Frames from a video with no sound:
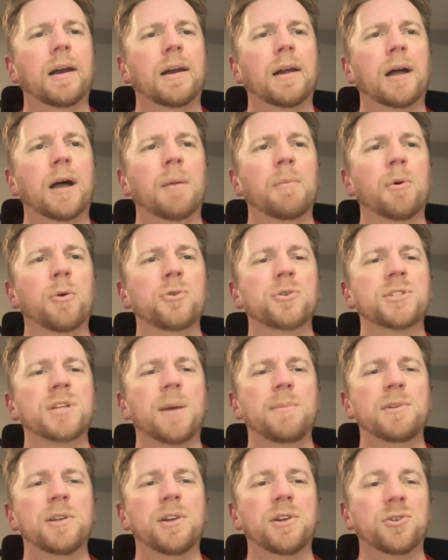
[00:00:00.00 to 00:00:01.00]
I'm almost
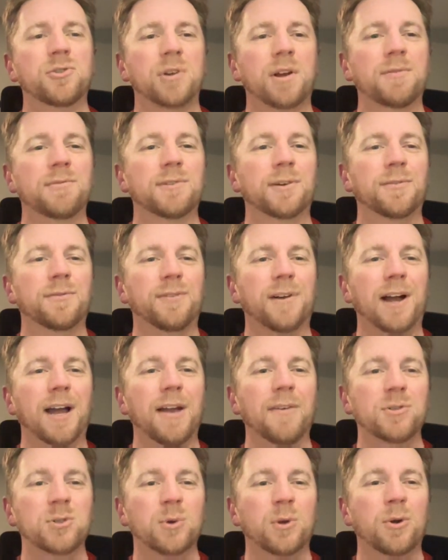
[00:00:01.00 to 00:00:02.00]
tempted to try for a
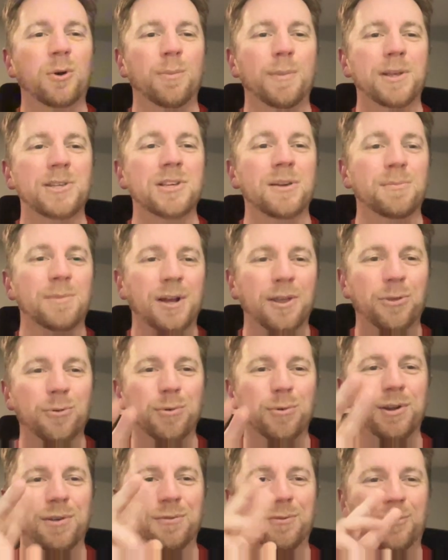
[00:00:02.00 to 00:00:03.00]
5 so I don't mess up my
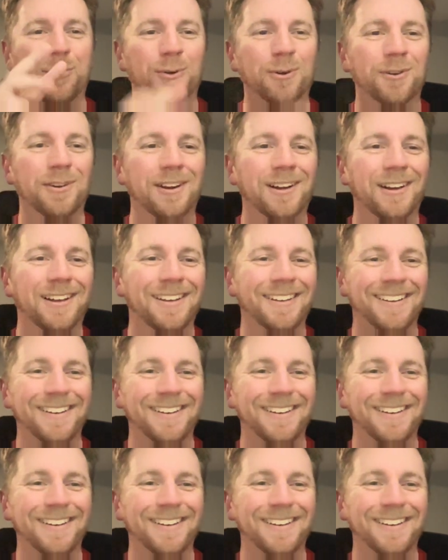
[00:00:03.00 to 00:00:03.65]
3 and 4